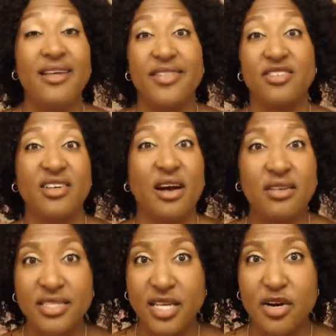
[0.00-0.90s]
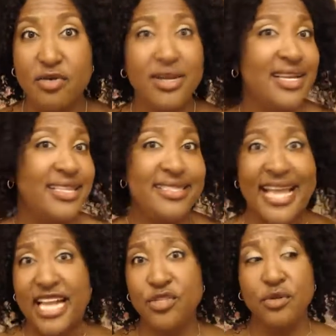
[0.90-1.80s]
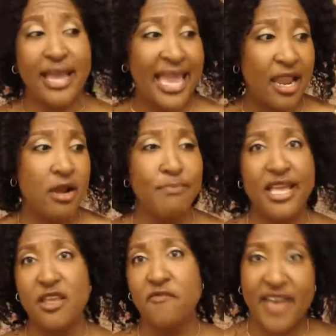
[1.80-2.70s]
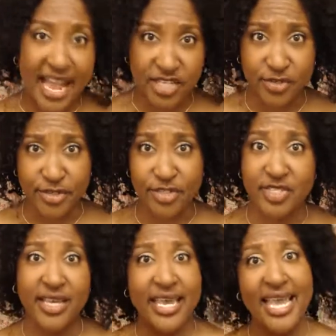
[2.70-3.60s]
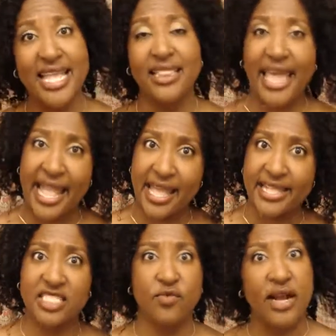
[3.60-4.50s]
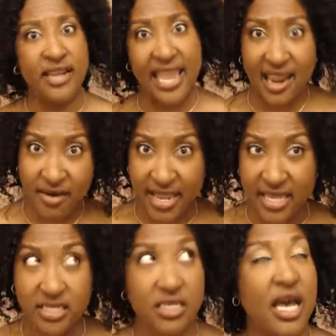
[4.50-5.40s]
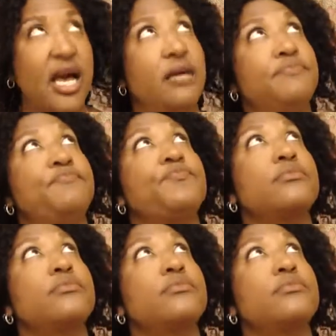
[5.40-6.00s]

There's also natural hair manufacturers in Atlanta and surrounding areas. Um,